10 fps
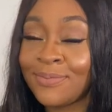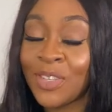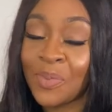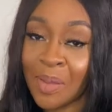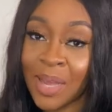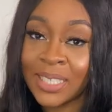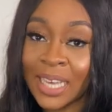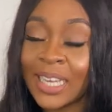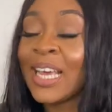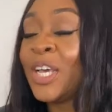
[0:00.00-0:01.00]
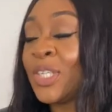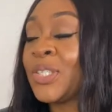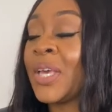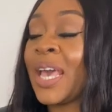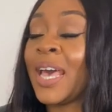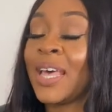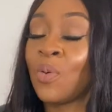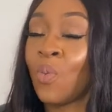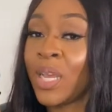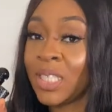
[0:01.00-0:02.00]
you've made my day. So yeah,
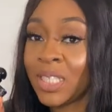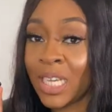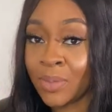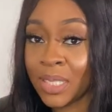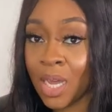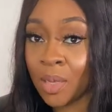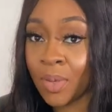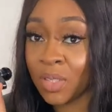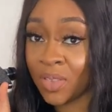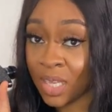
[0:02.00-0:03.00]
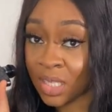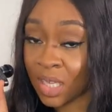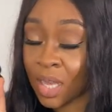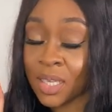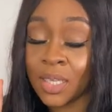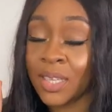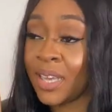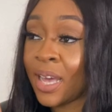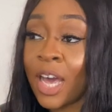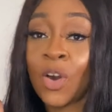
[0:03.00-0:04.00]
when she chased me down because of this scent, I said,
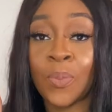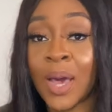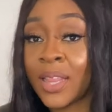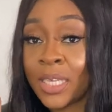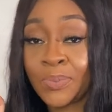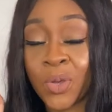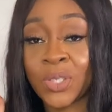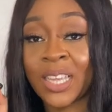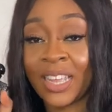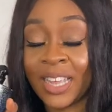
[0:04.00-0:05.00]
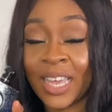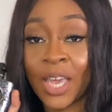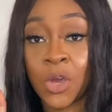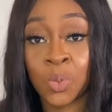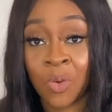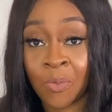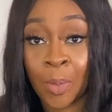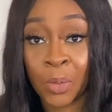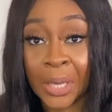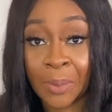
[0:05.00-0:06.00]
yeah, I got to buy this because clearly it goes well with
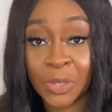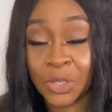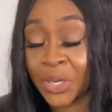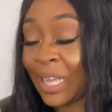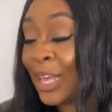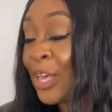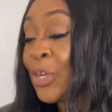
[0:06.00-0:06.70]
my body chemistry.